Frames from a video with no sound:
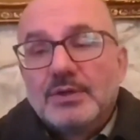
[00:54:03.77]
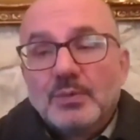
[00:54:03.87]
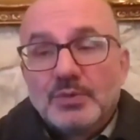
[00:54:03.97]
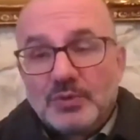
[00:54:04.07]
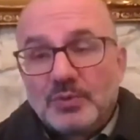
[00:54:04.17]

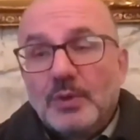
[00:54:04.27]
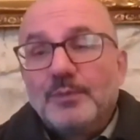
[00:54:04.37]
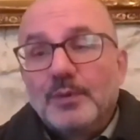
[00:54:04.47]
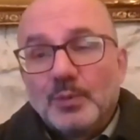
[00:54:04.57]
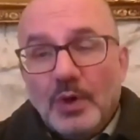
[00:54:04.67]
we should go
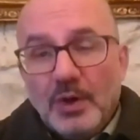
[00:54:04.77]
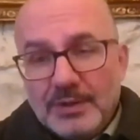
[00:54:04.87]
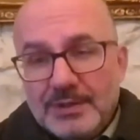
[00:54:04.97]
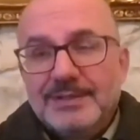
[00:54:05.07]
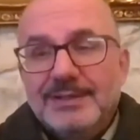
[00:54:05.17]
for war
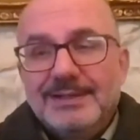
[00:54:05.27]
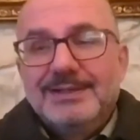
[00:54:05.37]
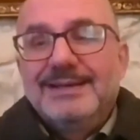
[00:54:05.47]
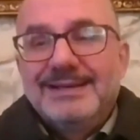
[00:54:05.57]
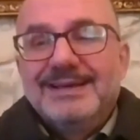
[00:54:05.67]

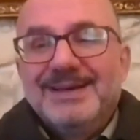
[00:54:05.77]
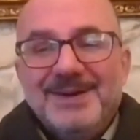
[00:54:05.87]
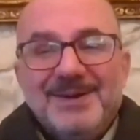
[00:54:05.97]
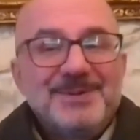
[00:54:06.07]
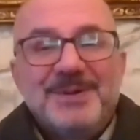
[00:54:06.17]

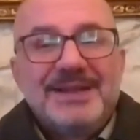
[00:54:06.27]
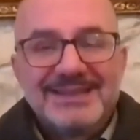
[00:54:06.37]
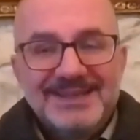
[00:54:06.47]
or what?